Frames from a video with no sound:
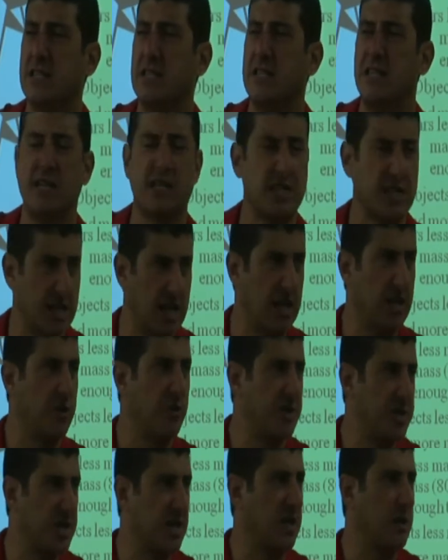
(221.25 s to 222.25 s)
its color
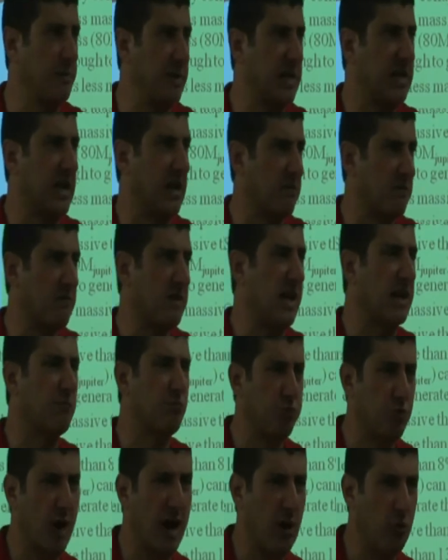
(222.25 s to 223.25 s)
is going to be kind of like
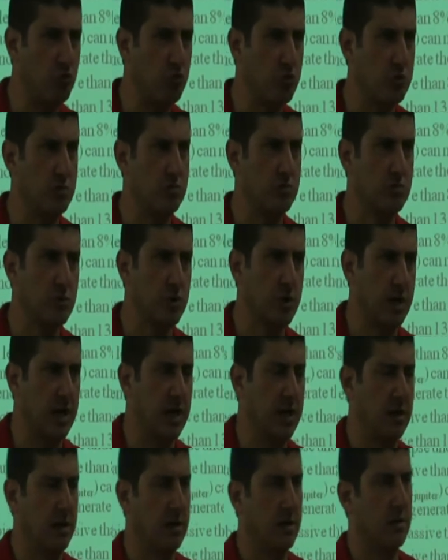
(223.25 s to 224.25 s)
brown,
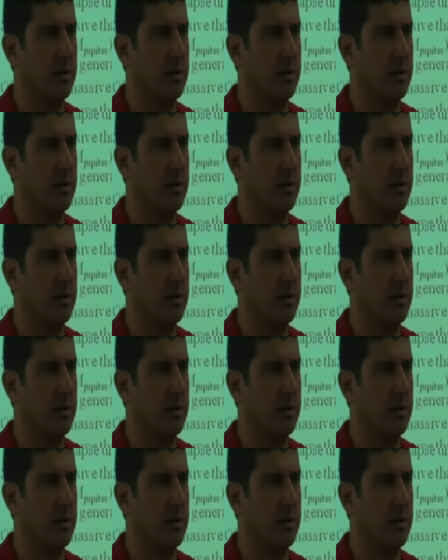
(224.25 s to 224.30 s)
okay?